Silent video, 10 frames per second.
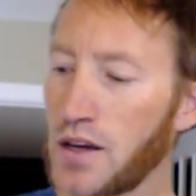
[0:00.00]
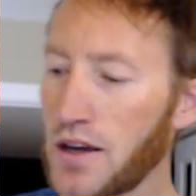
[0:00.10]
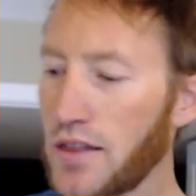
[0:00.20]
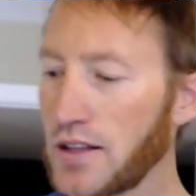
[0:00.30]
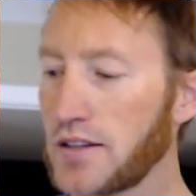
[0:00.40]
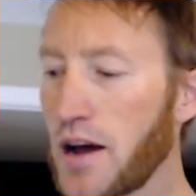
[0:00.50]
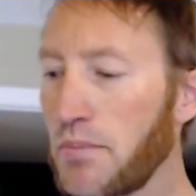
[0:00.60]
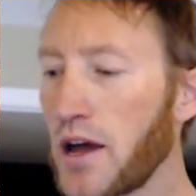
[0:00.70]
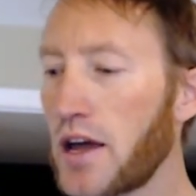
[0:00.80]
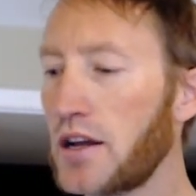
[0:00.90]
It's not
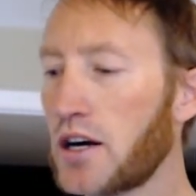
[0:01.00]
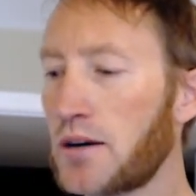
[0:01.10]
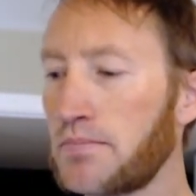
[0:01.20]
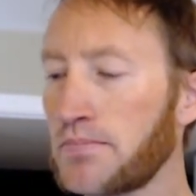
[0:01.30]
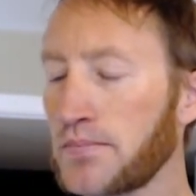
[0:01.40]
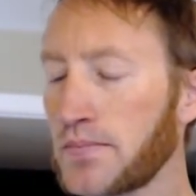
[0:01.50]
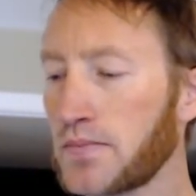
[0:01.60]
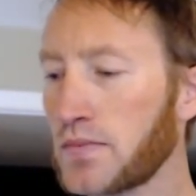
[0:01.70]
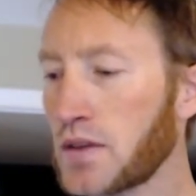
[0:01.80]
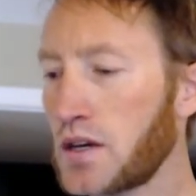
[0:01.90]
bad. Um,
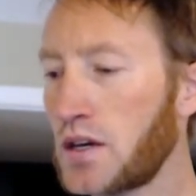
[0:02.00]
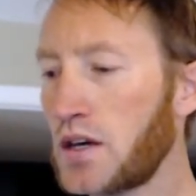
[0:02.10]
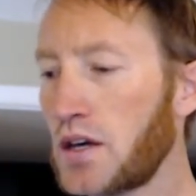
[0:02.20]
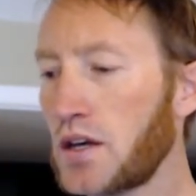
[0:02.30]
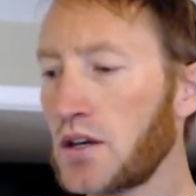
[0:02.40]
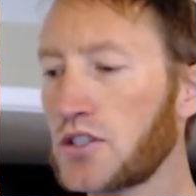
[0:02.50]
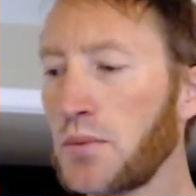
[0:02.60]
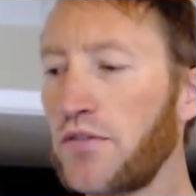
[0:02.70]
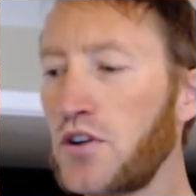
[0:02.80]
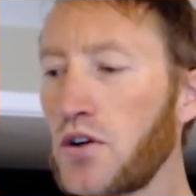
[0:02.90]
some
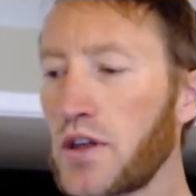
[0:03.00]
of you know that